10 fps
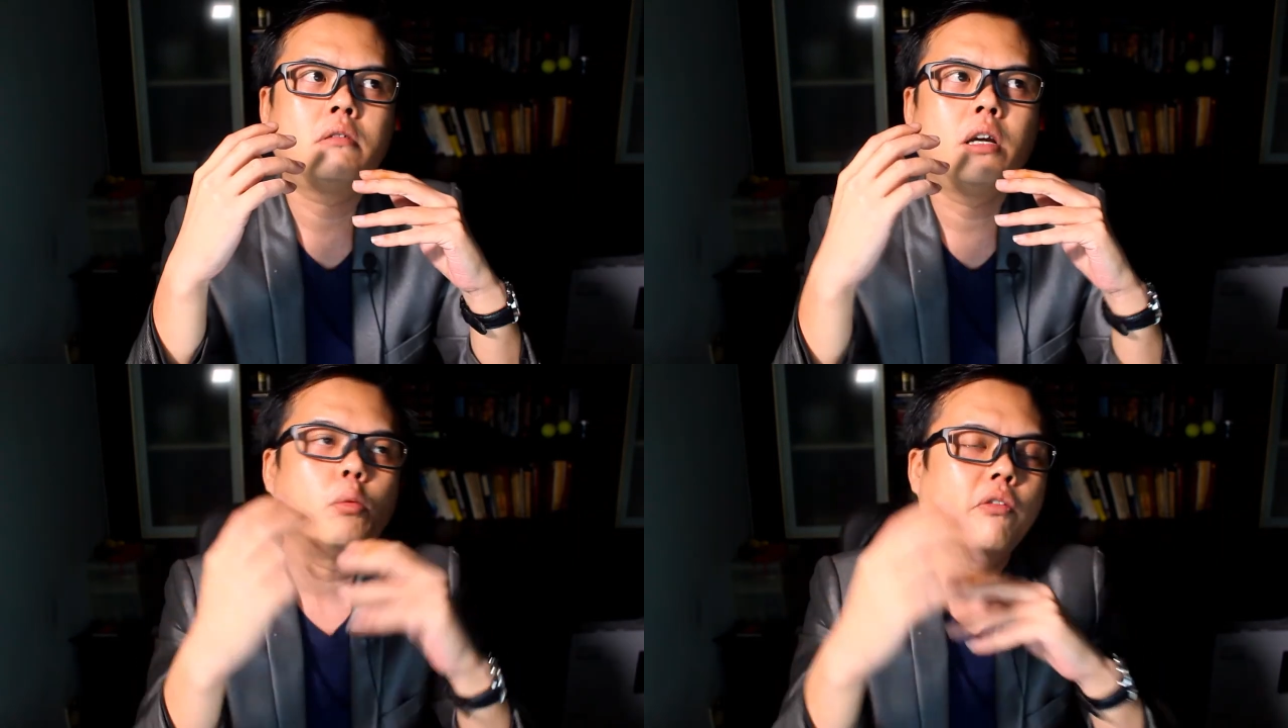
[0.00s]

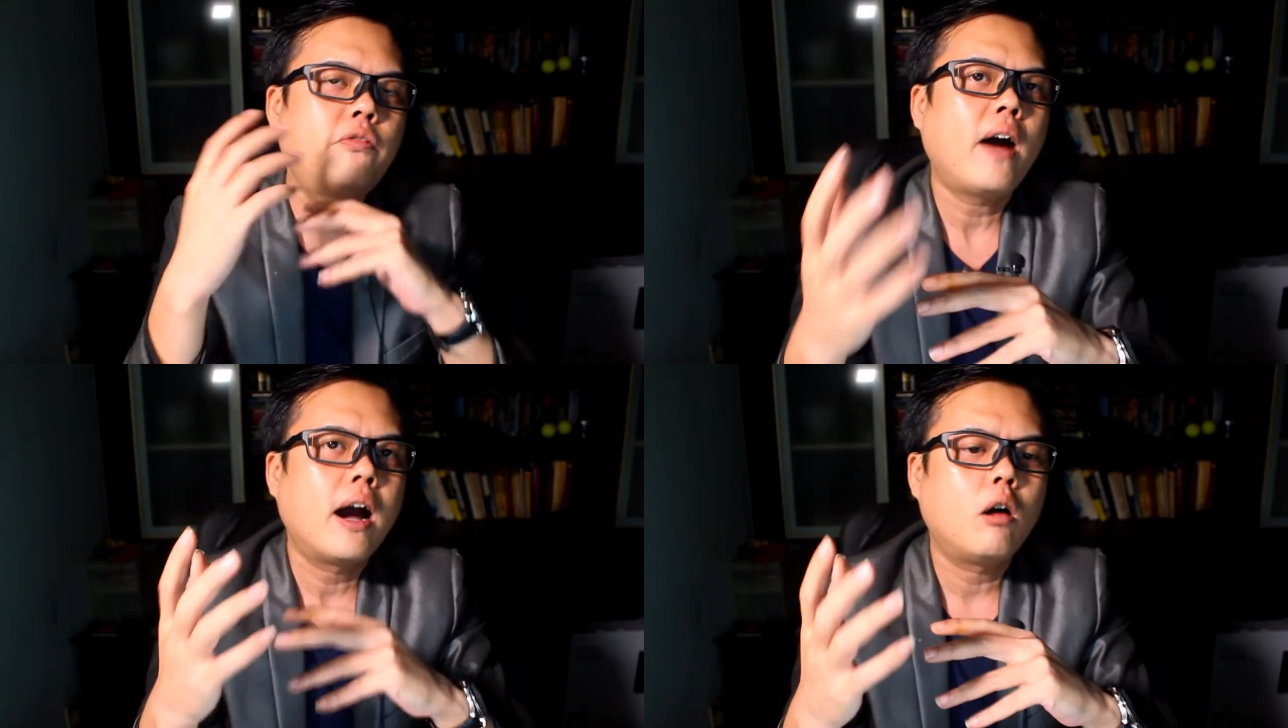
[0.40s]
They were
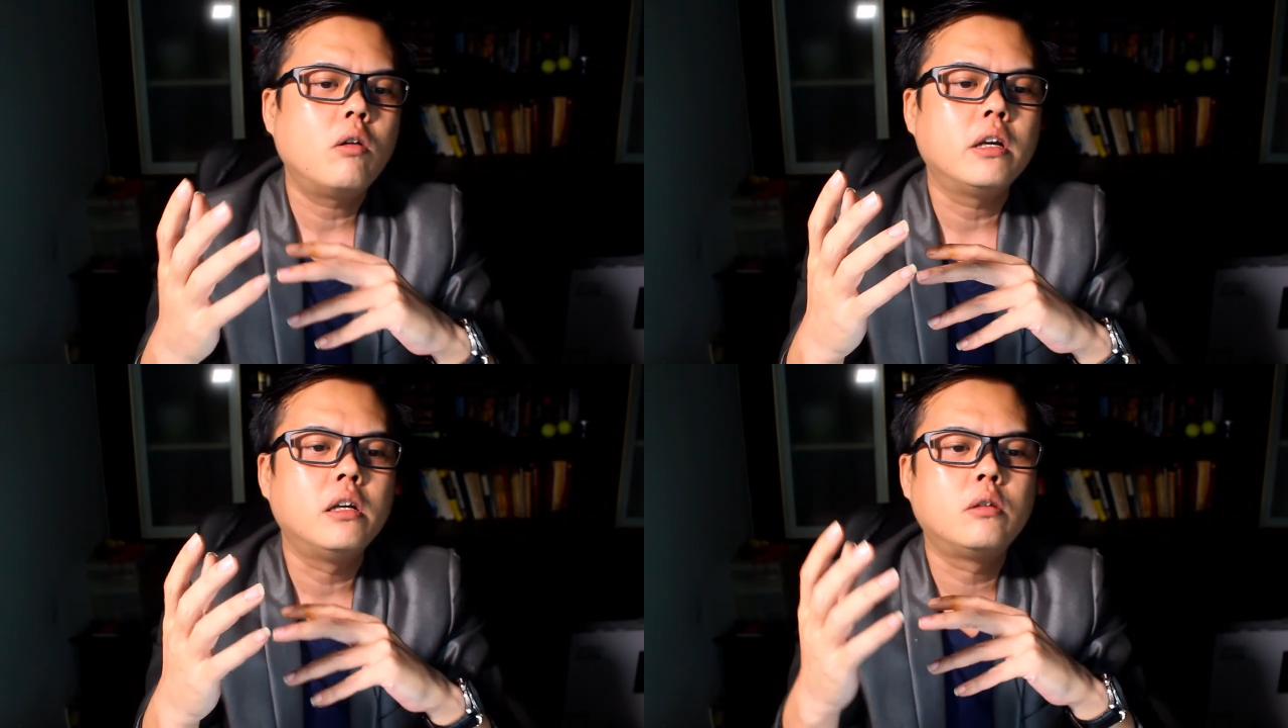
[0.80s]

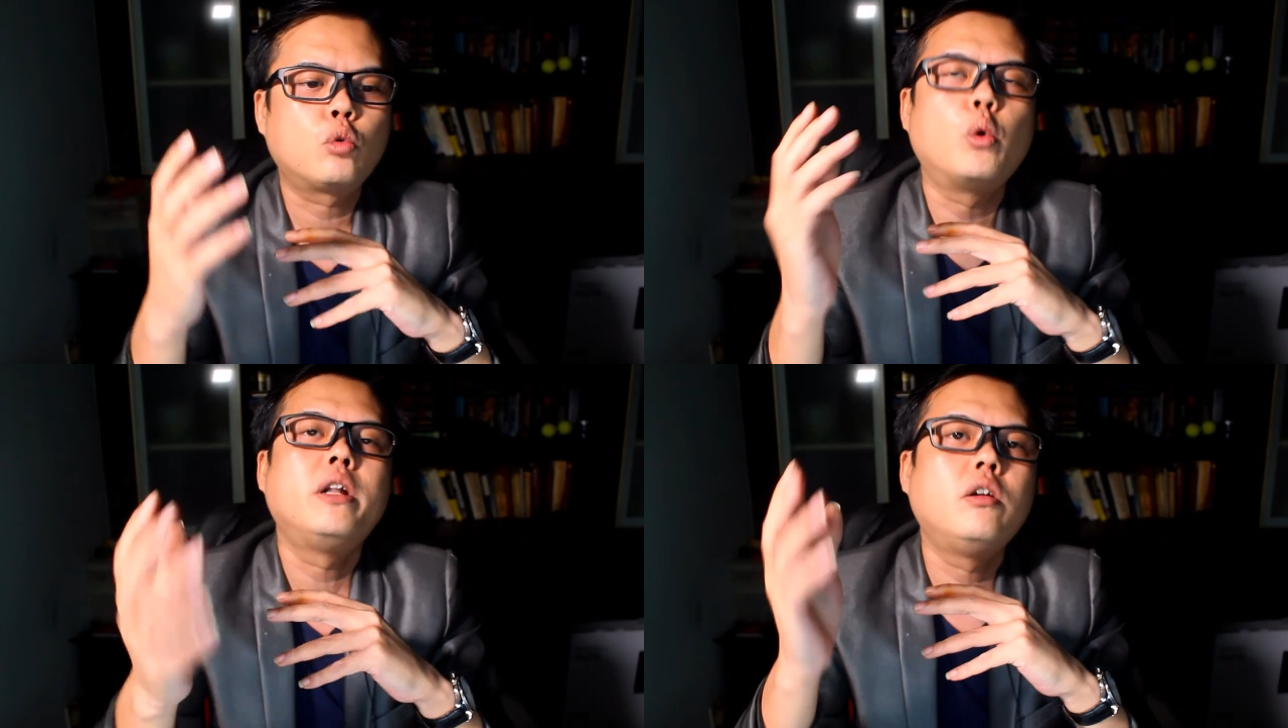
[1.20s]
found in
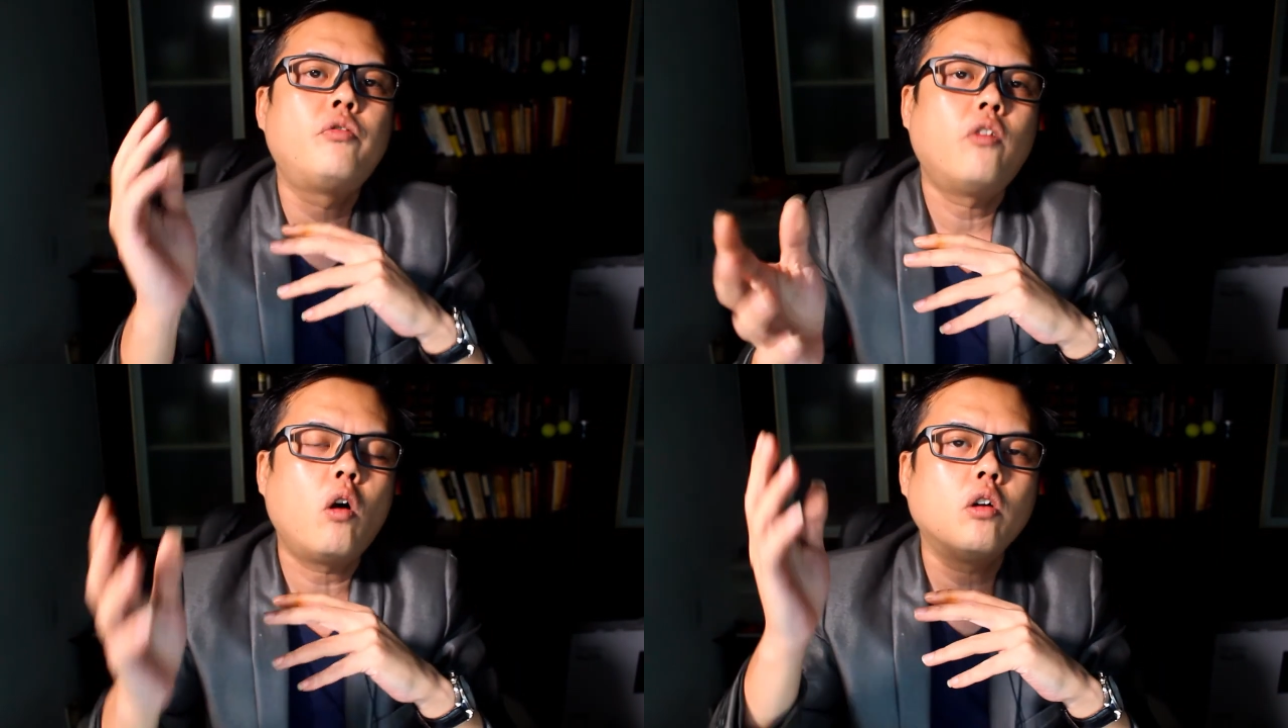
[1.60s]

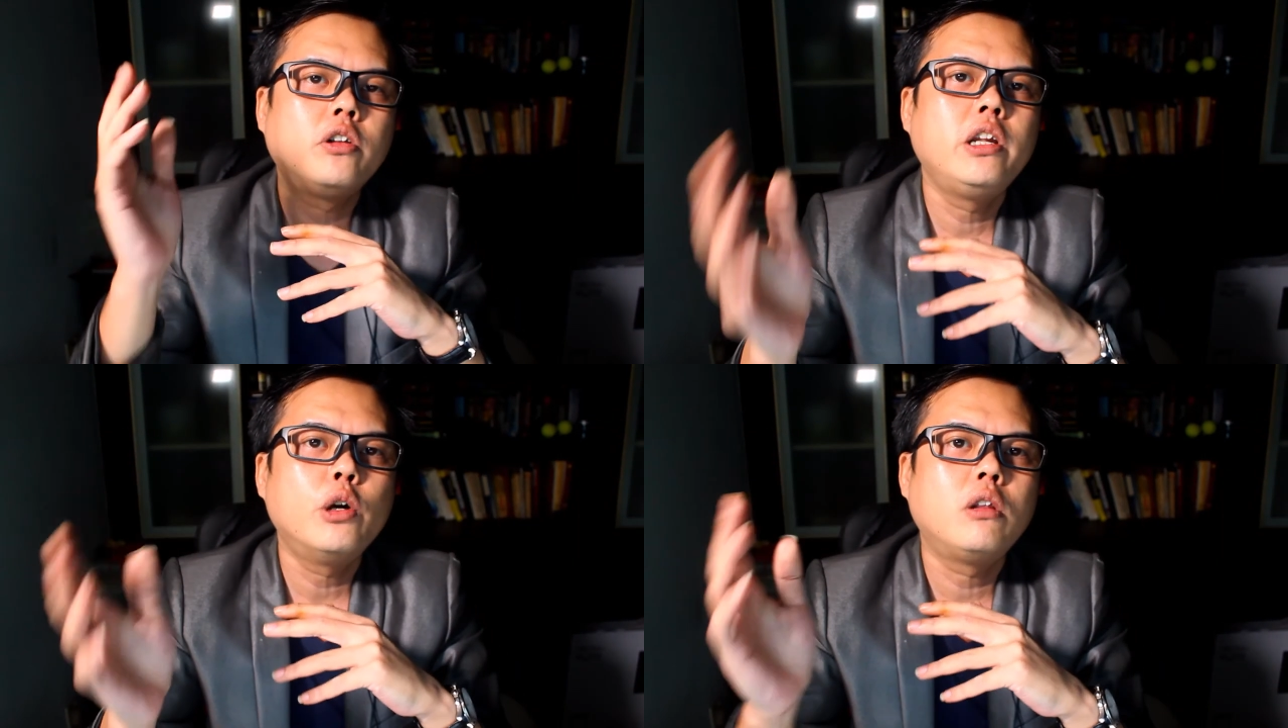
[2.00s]
24
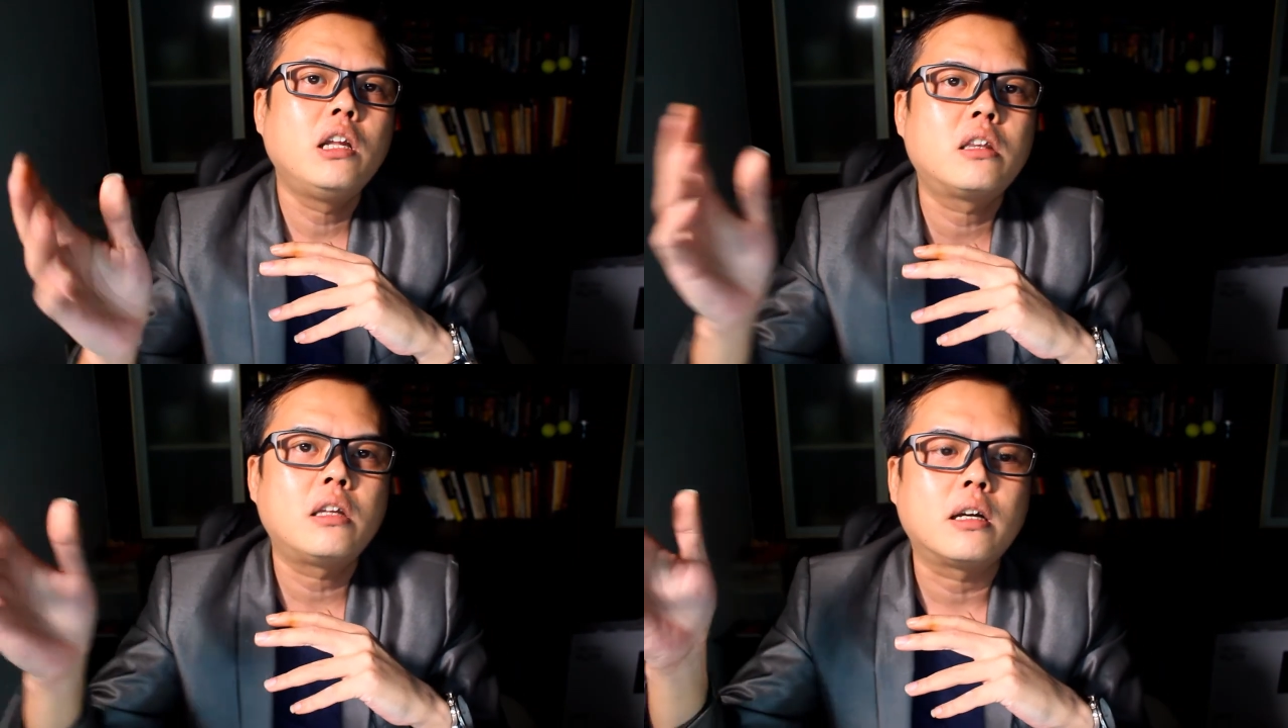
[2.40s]

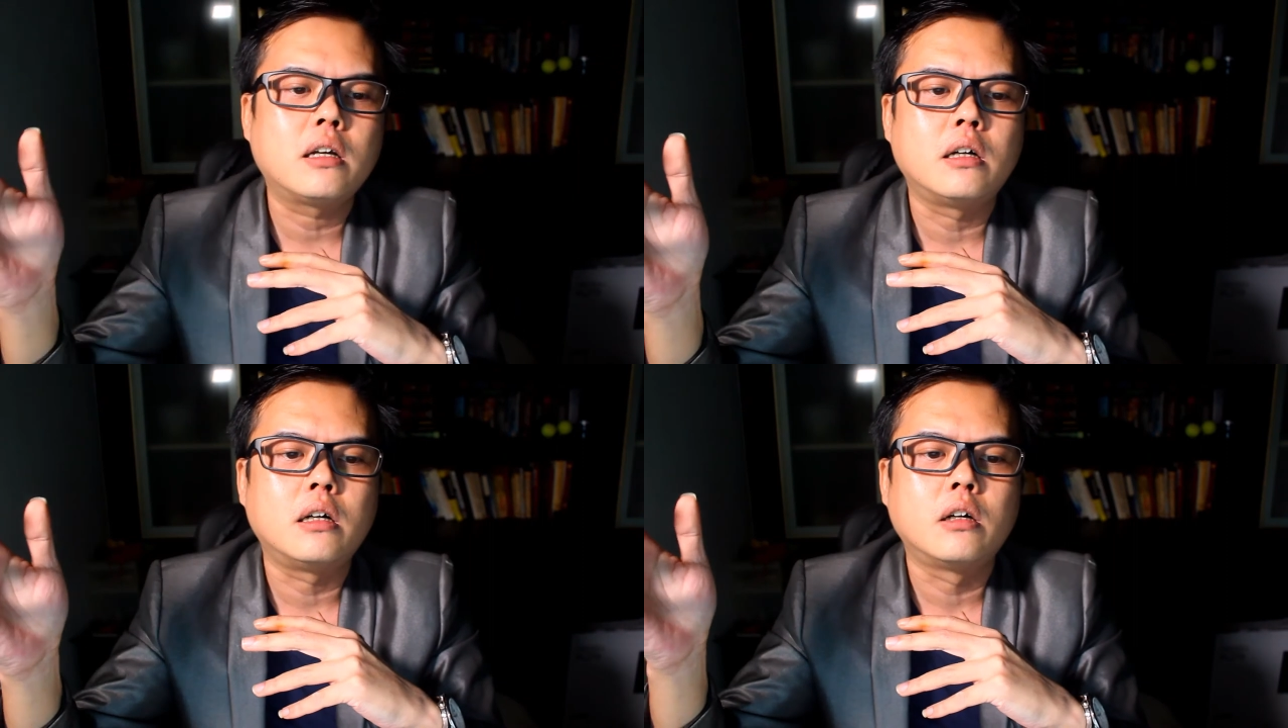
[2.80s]

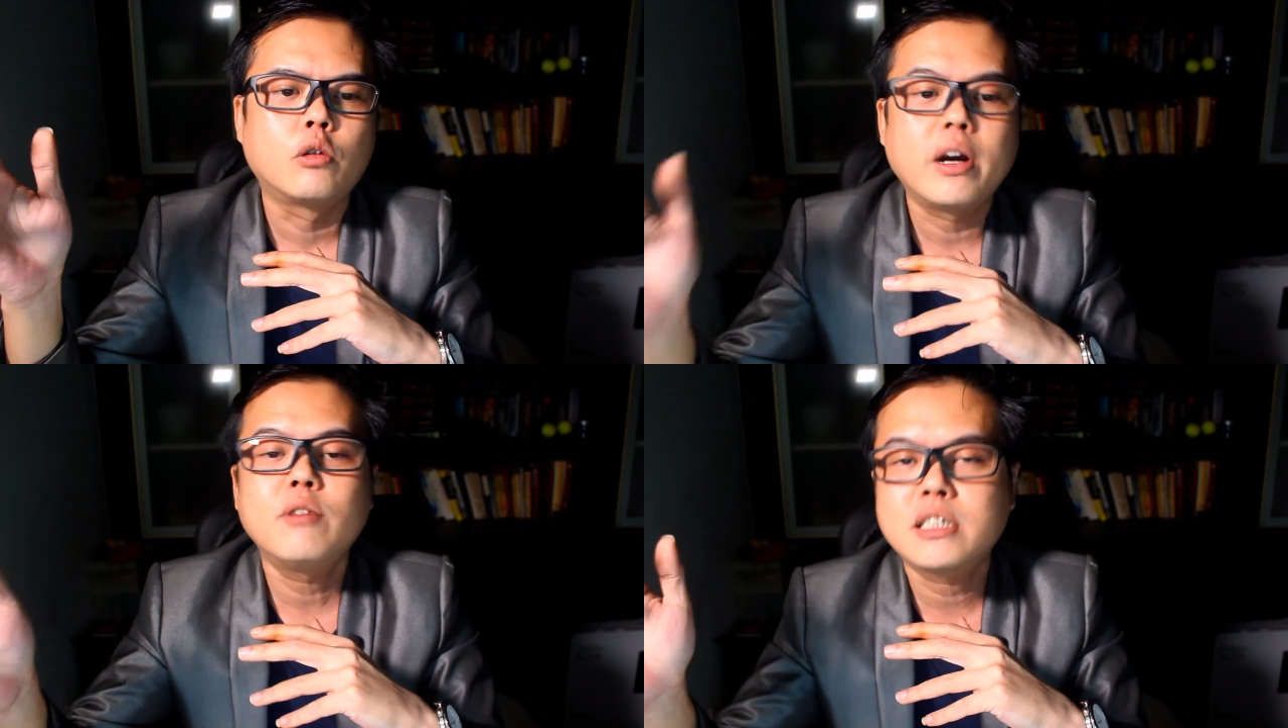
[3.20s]
Neolithic uh,
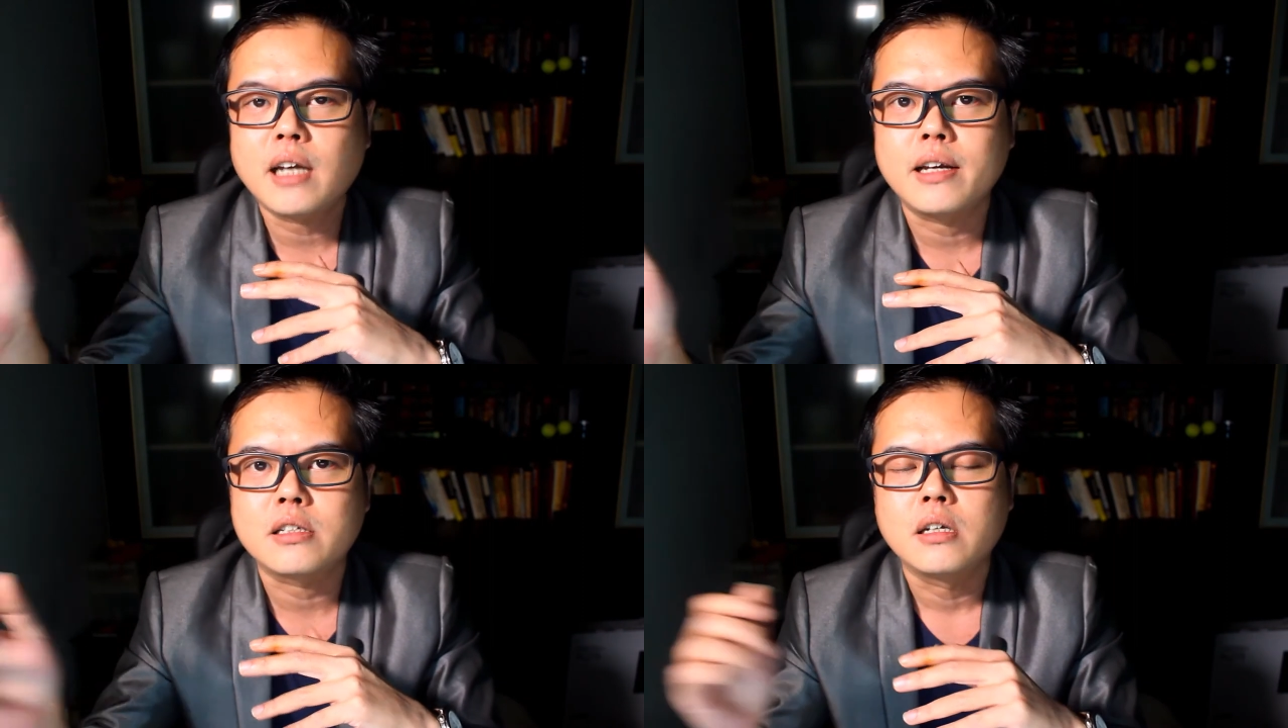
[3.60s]
grave
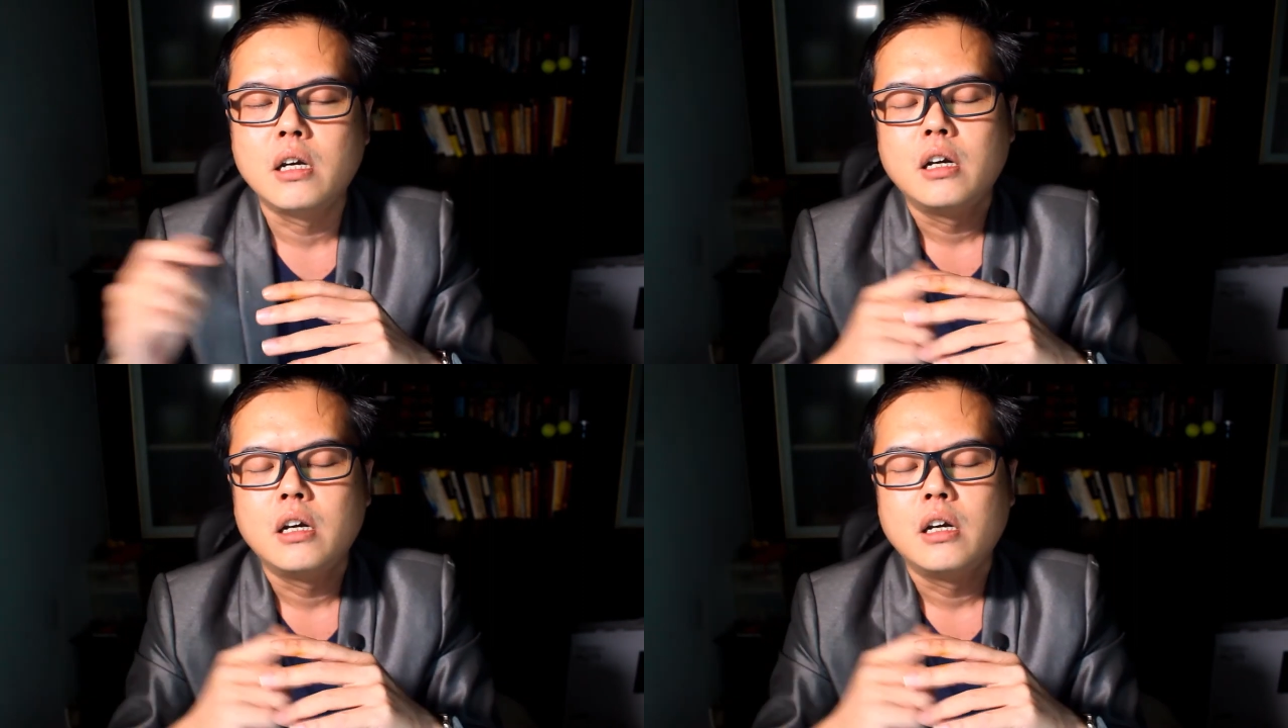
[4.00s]
sites